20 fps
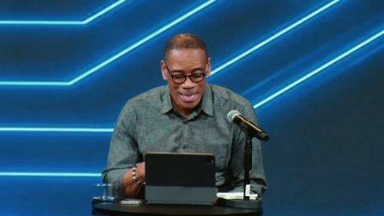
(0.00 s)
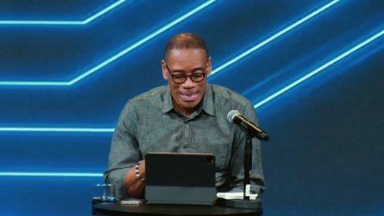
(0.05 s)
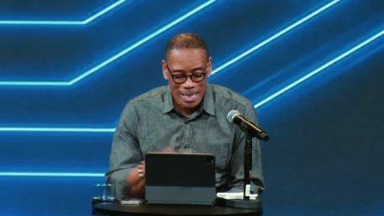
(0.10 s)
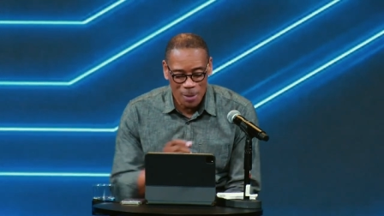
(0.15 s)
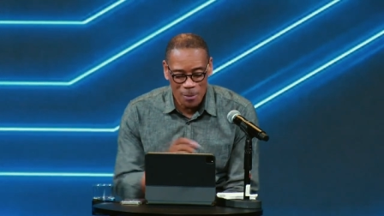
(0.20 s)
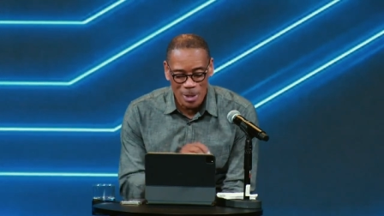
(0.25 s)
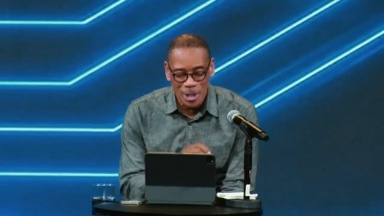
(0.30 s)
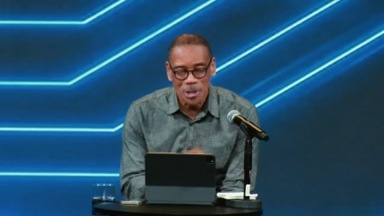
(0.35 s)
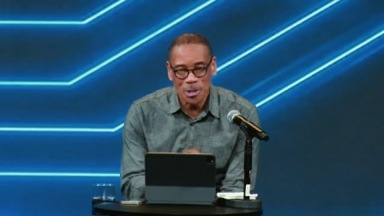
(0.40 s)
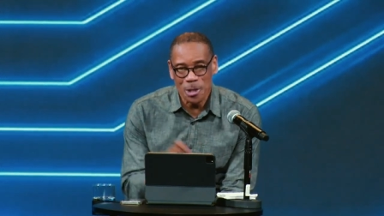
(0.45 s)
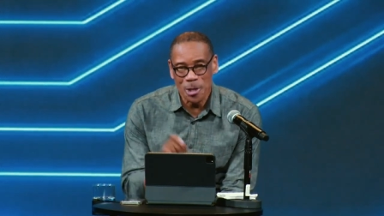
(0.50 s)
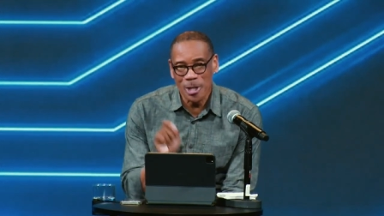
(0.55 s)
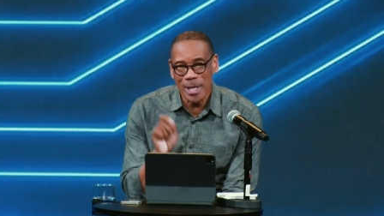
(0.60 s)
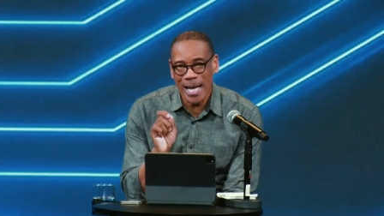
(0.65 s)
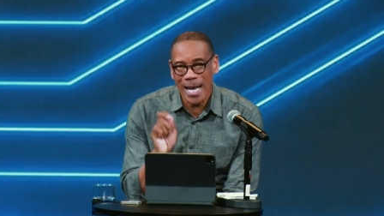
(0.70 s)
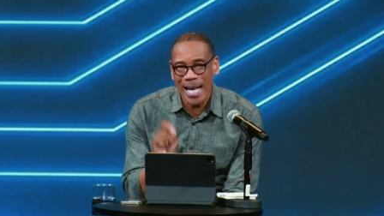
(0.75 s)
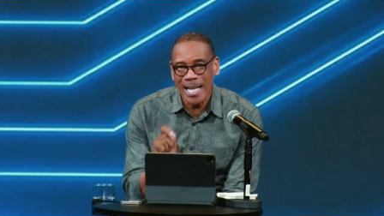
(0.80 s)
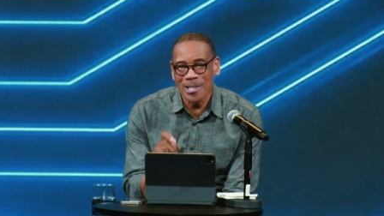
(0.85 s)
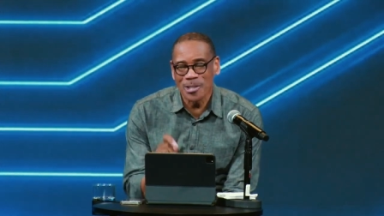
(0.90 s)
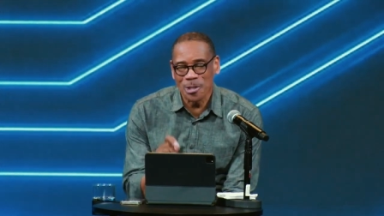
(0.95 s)
They will in turn
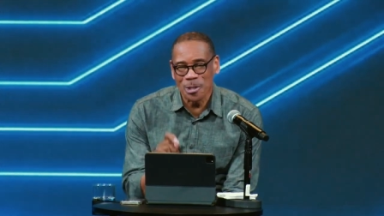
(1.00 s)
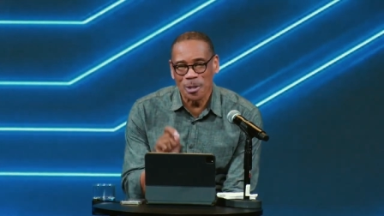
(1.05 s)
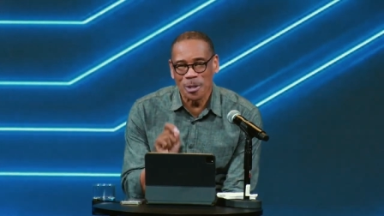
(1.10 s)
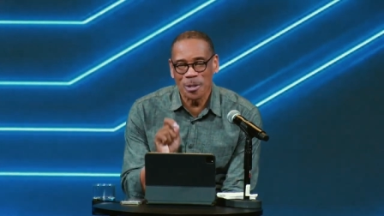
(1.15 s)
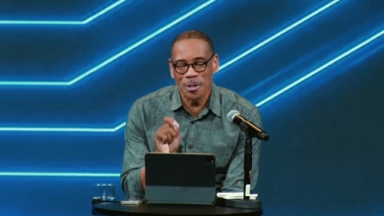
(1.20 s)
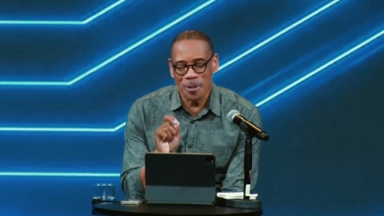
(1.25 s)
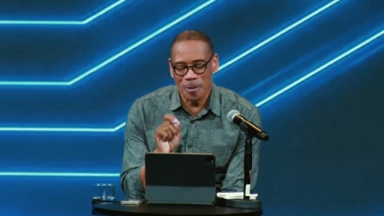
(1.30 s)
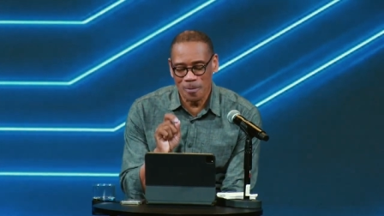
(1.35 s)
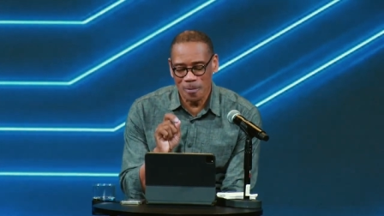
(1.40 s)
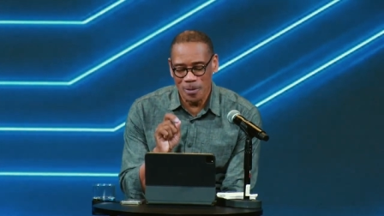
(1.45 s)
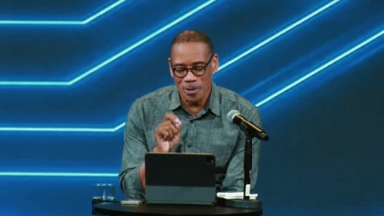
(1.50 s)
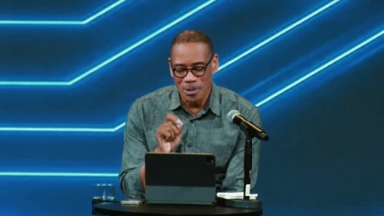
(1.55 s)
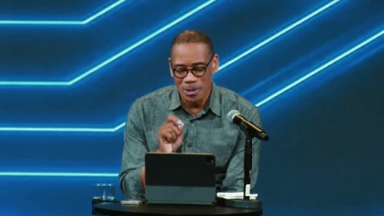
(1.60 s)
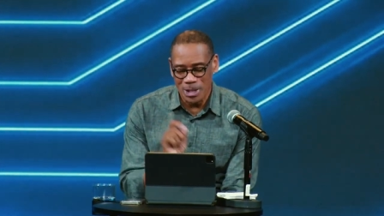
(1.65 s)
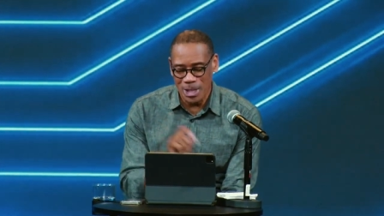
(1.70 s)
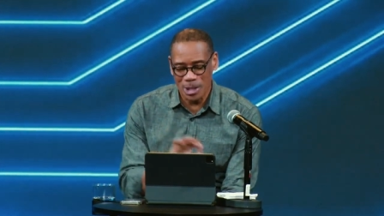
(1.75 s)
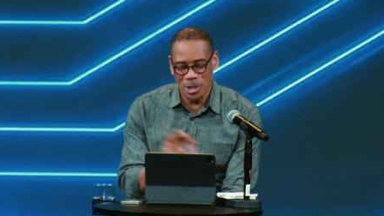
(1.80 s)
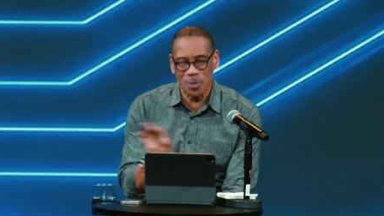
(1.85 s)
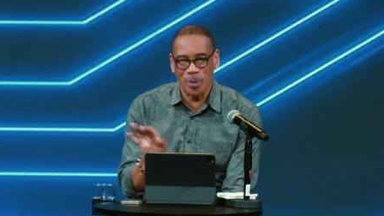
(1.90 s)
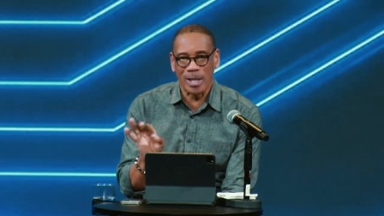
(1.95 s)
answer
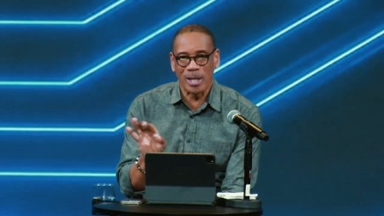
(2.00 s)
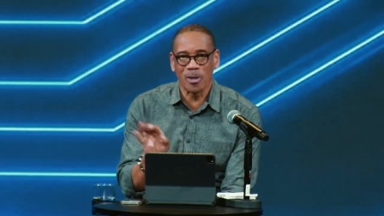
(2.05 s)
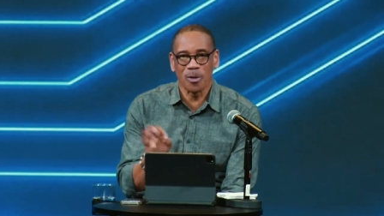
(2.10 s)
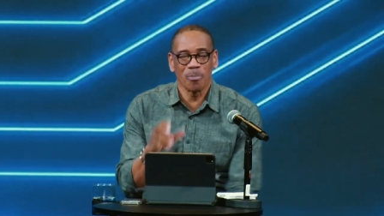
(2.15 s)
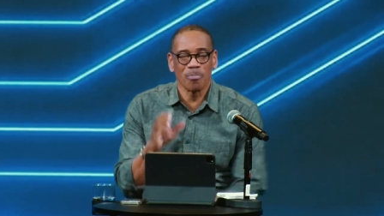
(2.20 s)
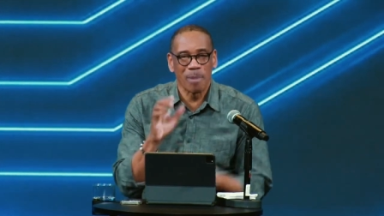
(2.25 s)
Jezreel.